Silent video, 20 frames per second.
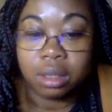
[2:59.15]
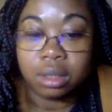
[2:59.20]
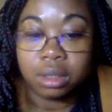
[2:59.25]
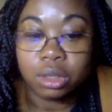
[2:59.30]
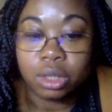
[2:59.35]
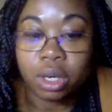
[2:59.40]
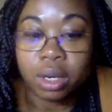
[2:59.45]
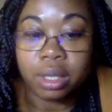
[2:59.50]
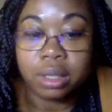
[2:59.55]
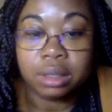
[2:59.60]

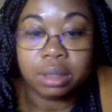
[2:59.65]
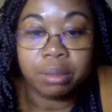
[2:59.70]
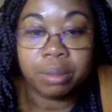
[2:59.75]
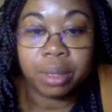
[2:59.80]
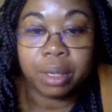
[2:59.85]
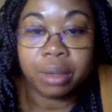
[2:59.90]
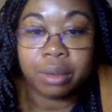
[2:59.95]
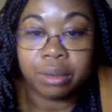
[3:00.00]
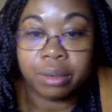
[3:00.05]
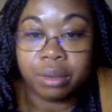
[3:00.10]
talked
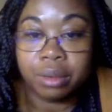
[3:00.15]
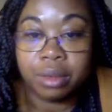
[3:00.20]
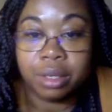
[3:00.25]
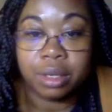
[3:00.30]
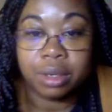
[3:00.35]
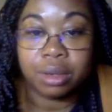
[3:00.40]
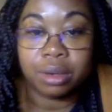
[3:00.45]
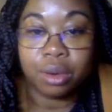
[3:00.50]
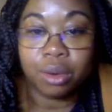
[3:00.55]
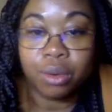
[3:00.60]
about
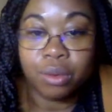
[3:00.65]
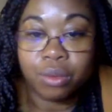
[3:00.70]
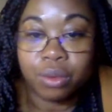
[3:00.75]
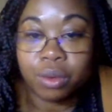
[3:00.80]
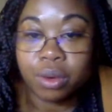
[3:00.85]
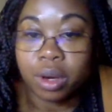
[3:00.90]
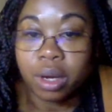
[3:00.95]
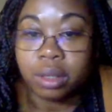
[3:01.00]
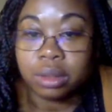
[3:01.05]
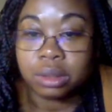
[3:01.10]
their
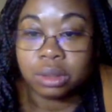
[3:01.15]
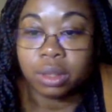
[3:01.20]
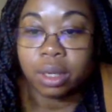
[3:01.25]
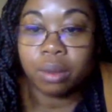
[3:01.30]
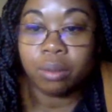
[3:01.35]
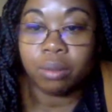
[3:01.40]
overall. So I